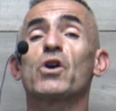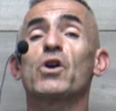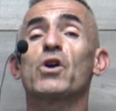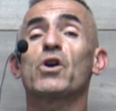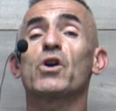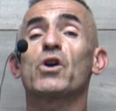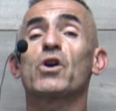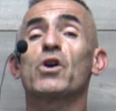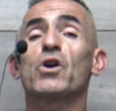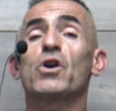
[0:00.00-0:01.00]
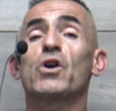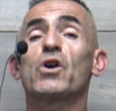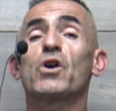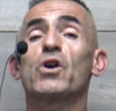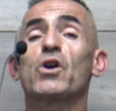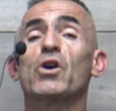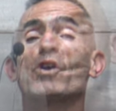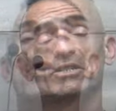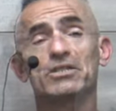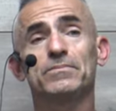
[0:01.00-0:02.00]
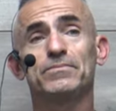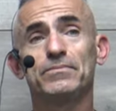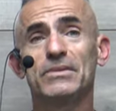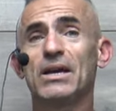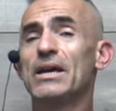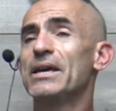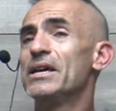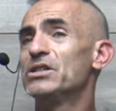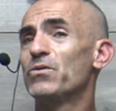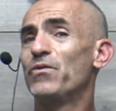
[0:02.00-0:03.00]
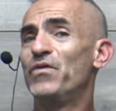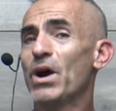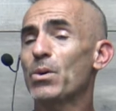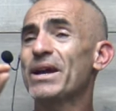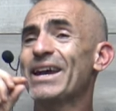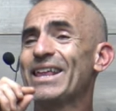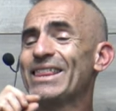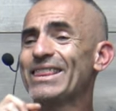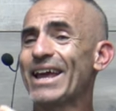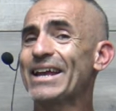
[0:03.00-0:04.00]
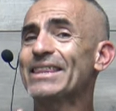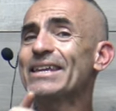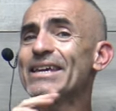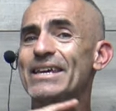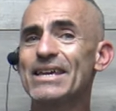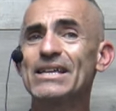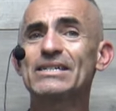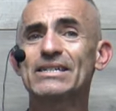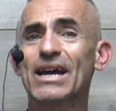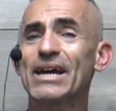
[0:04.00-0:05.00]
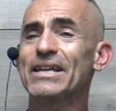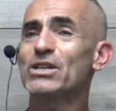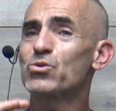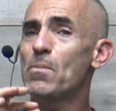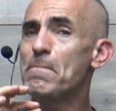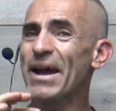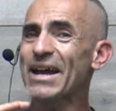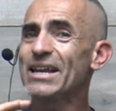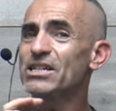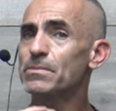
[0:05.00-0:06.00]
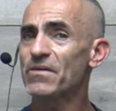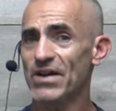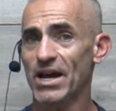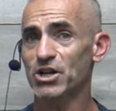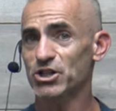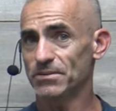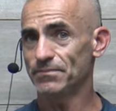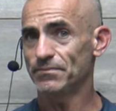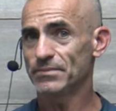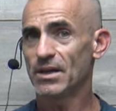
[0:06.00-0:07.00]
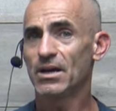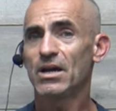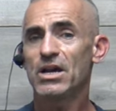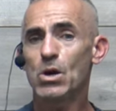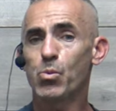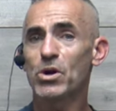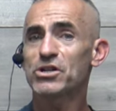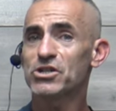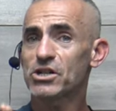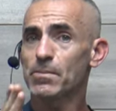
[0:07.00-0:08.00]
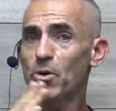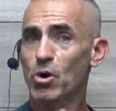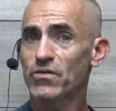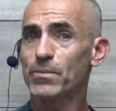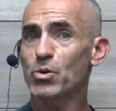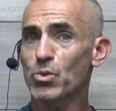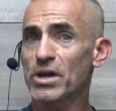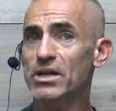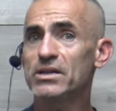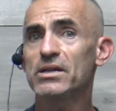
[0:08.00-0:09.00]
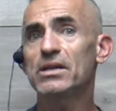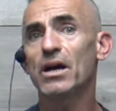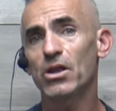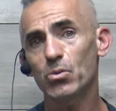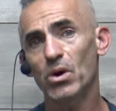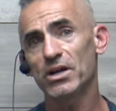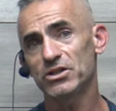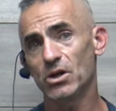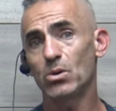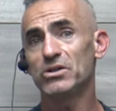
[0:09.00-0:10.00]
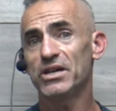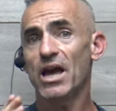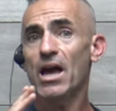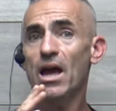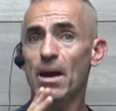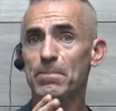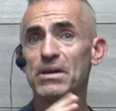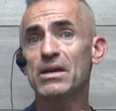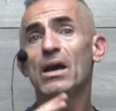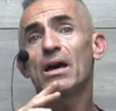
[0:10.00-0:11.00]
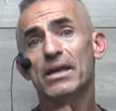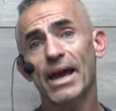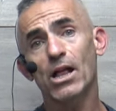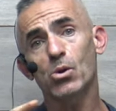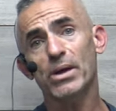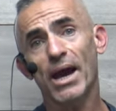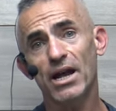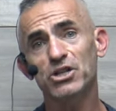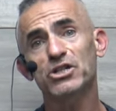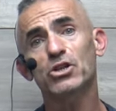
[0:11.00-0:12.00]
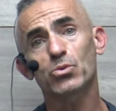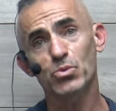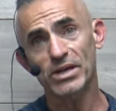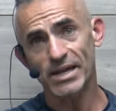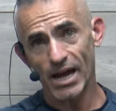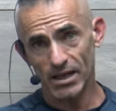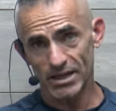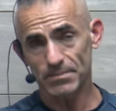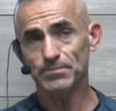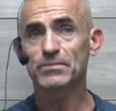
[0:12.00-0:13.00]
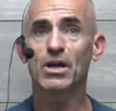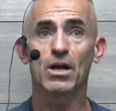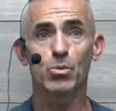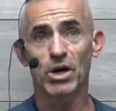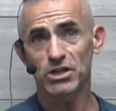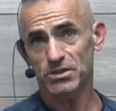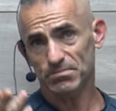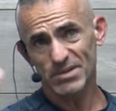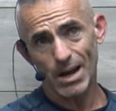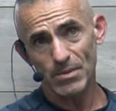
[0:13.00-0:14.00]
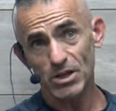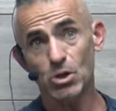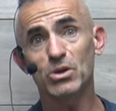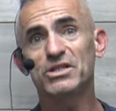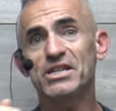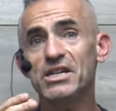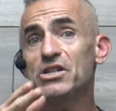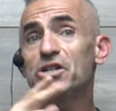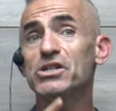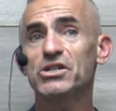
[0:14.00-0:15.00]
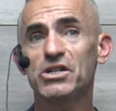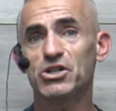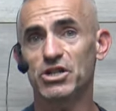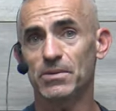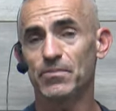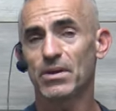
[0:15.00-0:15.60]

What this research brings to us is a very enlightening insight into a mechanism of action in which this component from green tea, otherwise known as epigallocatechin-3-gallate, otherwise commonly known as EGCG,